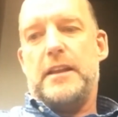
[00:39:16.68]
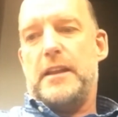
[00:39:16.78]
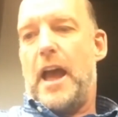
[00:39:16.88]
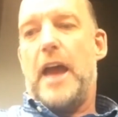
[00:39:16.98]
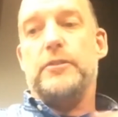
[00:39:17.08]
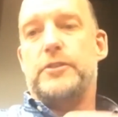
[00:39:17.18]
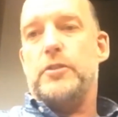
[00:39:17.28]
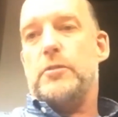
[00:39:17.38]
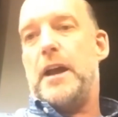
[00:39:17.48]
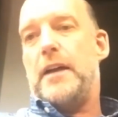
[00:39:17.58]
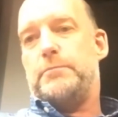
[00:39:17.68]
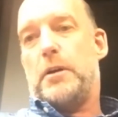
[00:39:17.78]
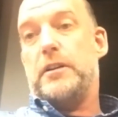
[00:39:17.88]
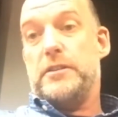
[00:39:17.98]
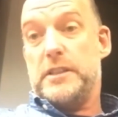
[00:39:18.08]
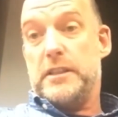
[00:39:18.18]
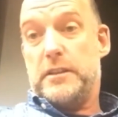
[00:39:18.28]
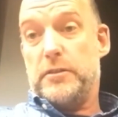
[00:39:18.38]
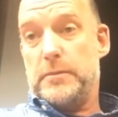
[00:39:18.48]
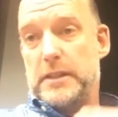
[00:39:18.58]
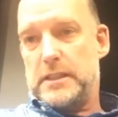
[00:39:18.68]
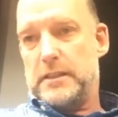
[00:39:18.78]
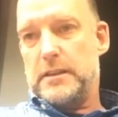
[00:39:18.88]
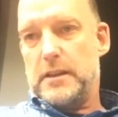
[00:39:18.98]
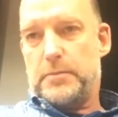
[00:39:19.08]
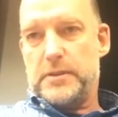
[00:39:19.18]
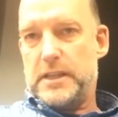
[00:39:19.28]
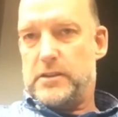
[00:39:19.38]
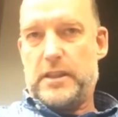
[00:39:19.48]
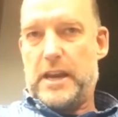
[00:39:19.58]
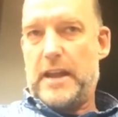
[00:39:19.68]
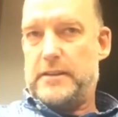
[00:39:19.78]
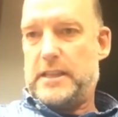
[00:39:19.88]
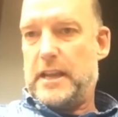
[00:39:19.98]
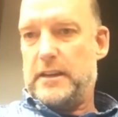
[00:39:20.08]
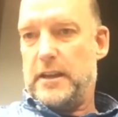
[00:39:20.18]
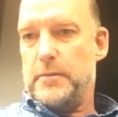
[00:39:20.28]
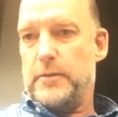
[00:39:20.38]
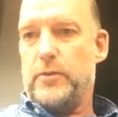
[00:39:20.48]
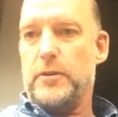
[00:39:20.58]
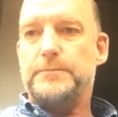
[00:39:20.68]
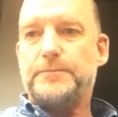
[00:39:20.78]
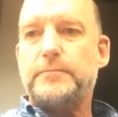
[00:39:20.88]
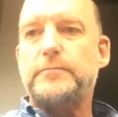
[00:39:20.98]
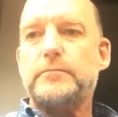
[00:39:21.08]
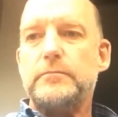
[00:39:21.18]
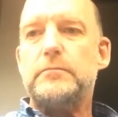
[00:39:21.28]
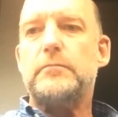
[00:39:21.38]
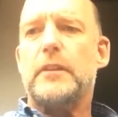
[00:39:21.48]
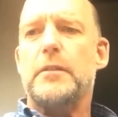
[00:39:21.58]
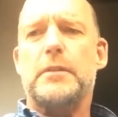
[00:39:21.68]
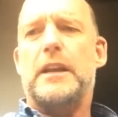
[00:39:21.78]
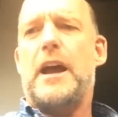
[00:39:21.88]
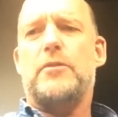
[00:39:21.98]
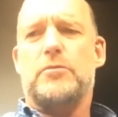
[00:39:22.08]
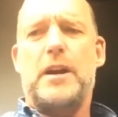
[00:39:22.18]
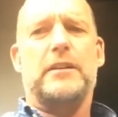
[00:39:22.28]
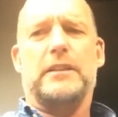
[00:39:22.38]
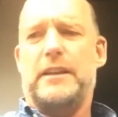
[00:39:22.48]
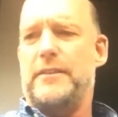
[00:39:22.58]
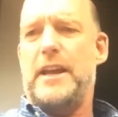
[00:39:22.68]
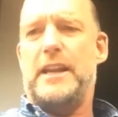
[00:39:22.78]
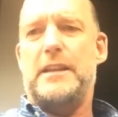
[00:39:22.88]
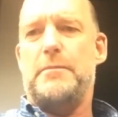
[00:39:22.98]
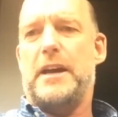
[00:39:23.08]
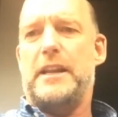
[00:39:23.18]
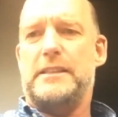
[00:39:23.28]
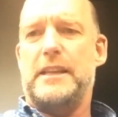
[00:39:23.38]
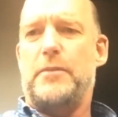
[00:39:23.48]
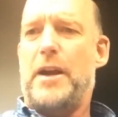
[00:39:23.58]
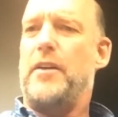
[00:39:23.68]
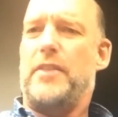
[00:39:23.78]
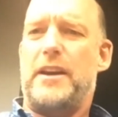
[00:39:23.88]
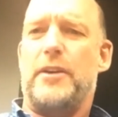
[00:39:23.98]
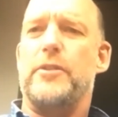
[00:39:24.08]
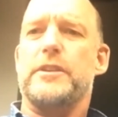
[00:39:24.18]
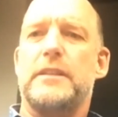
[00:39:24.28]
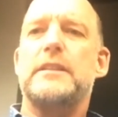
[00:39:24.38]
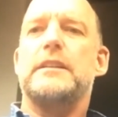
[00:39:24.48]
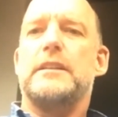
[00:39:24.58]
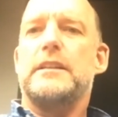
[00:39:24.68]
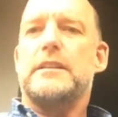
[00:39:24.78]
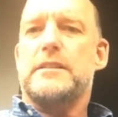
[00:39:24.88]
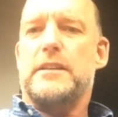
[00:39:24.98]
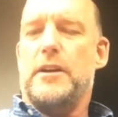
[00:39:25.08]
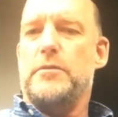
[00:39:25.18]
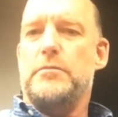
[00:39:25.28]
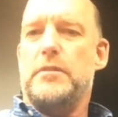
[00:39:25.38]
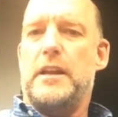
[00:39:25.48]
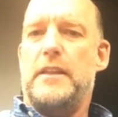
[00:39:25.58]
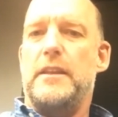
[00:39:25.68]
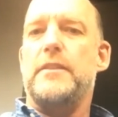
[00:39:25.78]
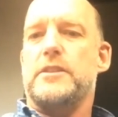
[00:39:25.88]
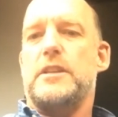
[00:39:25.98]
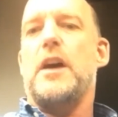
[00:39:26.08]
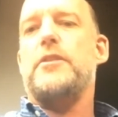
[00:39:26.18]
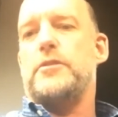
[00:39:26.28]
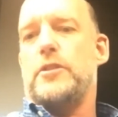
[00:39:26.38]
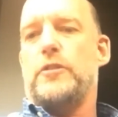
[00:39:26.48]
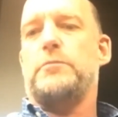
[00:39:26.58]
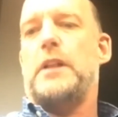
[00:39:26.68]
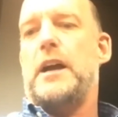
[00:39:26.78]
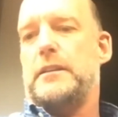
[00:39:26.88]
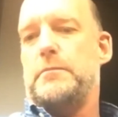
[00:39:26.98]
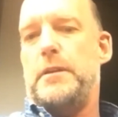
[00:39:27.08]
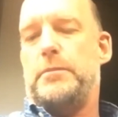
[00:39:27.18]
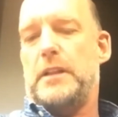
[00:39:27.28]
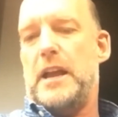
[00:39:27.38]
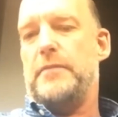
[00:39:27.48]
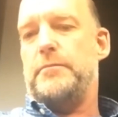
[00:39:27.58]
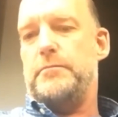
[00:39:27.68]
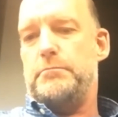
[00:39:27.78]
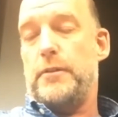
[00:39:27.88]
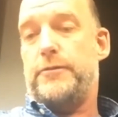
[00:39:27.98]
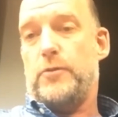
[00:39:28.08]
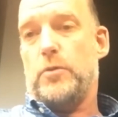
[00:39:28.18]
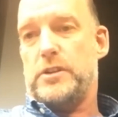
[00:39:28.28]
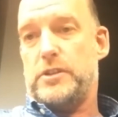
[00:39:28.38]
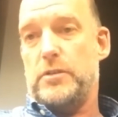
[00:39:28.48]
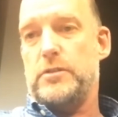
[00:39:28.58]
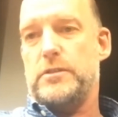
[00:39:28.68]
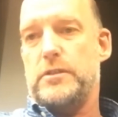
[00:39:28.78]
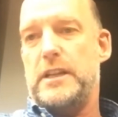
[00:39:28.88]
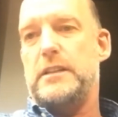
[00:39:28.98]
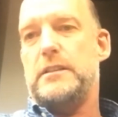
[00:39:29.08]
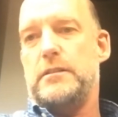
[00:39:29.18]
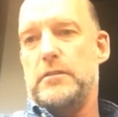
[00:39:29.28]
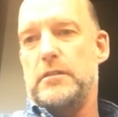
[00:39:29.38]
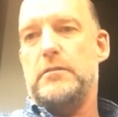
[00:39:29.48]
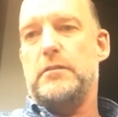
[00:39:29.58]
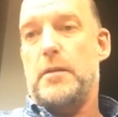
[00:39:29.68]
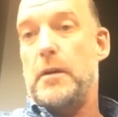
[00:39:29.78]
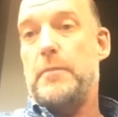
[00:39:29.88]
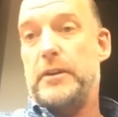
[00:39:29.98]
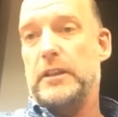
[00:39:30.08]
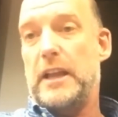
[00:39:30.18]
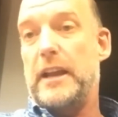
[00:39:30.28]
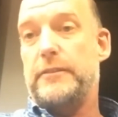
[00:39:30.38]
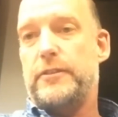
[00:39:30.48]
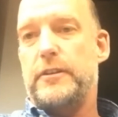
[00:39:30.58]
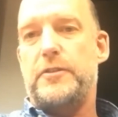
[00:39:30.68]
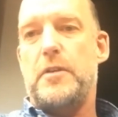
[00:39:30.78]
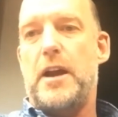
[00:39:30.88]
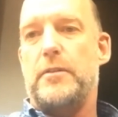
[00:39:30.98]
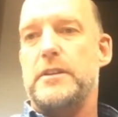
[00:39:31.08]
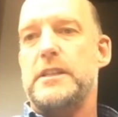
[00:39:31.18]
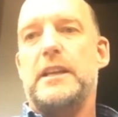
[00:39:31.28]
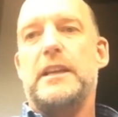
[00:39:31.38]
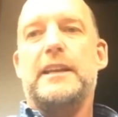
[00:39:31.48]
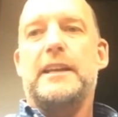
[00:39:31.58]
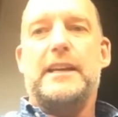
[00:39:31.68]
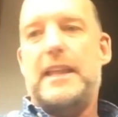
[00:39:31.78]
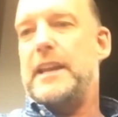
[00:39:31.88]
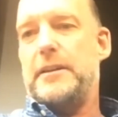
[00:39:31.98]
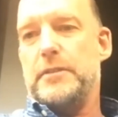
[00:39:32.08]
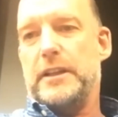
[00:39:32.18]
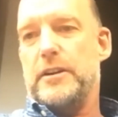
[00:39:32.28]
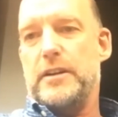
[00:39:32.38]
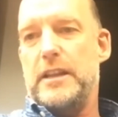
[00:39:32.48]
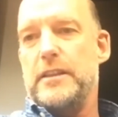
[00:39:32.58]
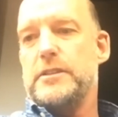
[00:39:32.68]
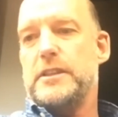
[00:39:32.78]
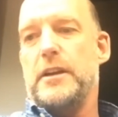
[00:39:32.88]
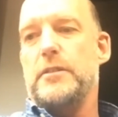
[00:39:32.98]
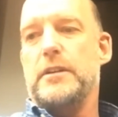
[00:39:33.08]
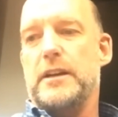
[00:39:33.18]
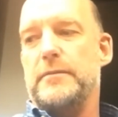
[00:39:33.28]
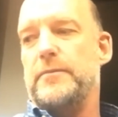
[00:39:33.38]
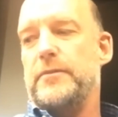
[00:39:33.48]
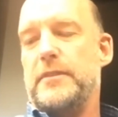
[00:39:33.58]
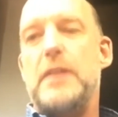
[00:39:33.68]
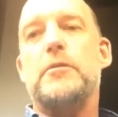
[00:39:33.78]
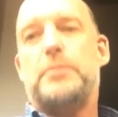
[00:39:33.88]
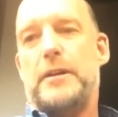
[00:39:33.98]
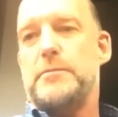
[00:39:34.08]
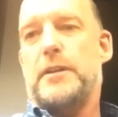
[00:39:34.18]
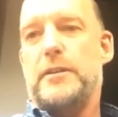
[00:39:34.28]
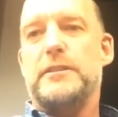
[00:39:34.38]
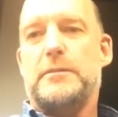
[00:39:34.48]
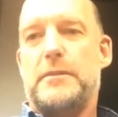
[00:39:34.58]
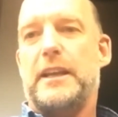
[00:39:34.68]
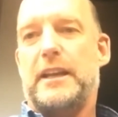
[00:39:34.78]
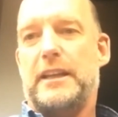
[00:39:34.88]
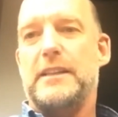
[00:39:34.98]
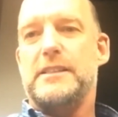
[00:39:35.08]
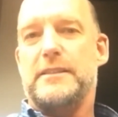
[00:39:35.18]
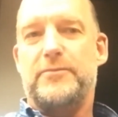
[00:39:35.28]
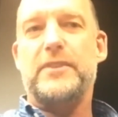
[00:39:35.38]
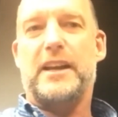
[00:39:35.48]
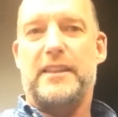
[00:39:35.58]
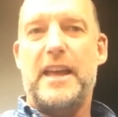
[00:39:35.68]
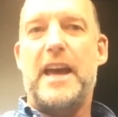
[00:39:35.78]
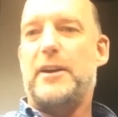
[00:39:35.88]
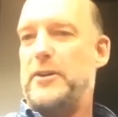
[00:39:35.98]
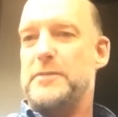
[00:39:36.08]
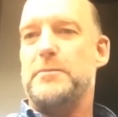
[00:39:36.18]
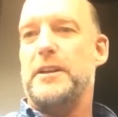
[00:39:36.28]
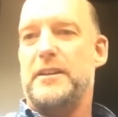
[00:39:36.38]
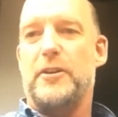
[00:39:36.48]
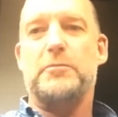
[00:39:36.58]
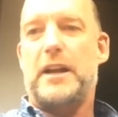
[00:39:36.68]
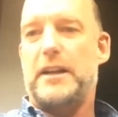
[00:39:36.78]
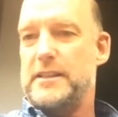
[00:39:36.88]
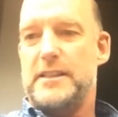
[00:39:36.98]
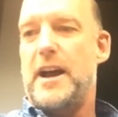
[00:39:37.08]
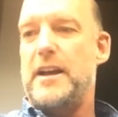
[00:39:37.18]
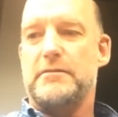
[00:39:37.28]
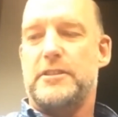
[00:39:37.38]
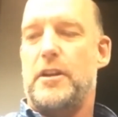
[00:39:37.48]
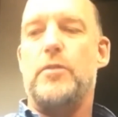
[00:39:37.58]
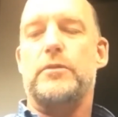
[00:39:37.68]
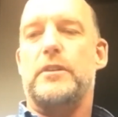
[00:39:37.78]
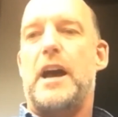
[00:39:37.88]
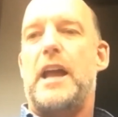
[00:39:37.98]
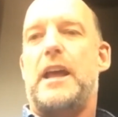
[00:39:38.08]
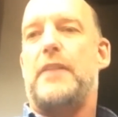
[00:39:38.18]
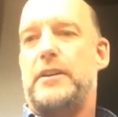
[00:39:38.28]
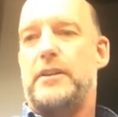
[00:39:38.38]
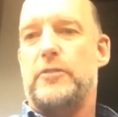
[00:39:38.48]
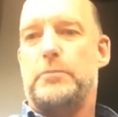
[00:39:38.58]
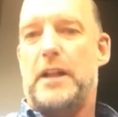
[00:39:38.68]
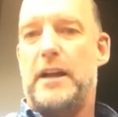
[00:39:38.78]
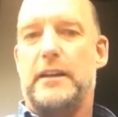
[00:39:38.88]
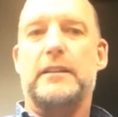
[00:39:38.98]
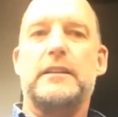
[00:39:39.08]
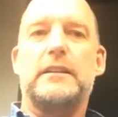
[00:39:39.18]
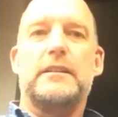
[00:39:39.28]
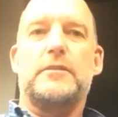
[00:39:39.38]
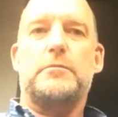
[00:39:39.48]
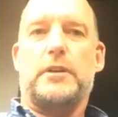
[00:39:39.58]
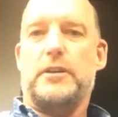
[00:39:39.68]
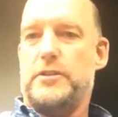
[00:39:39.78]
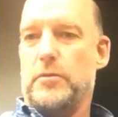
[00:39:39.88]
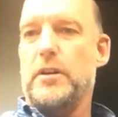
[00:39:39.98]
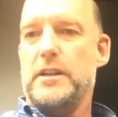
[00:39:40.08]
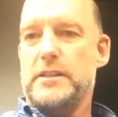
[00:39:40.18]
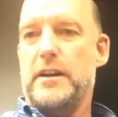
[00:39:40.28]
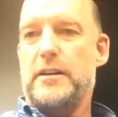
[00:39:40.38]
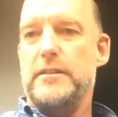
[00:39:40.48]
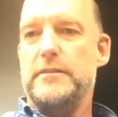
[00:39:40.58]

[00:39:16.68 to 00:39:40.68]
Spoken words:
I don't do them. I have partners that do them. It's a procedure that I just hadn't done before. But I rarely have had anybody say, wow, that hurt. So, and then there's another nerve block that people have before surgery to numb up their leg for a few hours, and that doesn't really hurt either. So knee replacement hurts. I'm not going to kid you. That hurts, but a nerve block does not. So don't not have a nerve block because you're worried it's going to hurt.